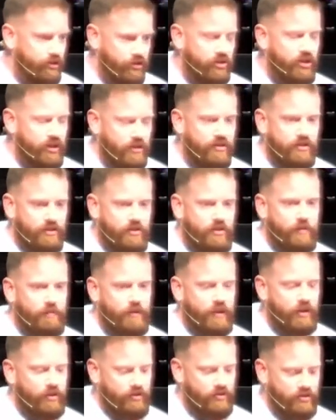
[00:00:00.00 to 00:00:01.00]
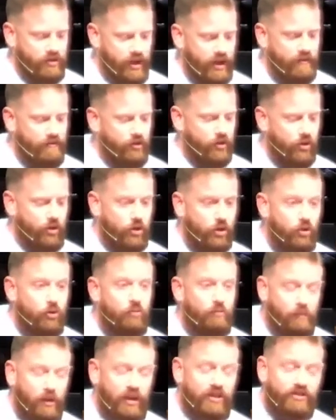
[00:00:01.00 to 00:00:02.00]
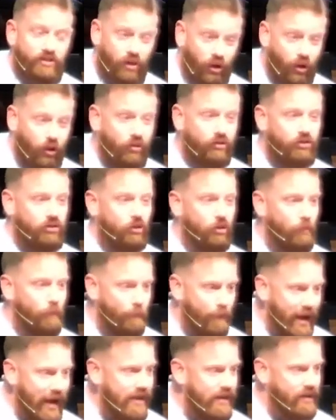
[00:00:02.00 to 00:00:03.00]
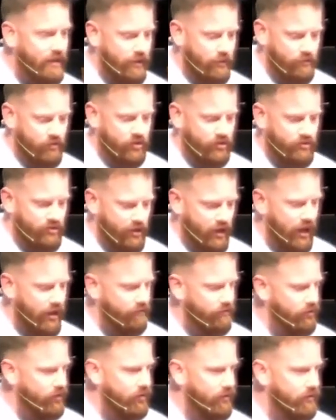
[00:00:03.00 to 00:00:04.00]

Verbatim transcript: Jesus to be your Savior, you must also make him your sovereign.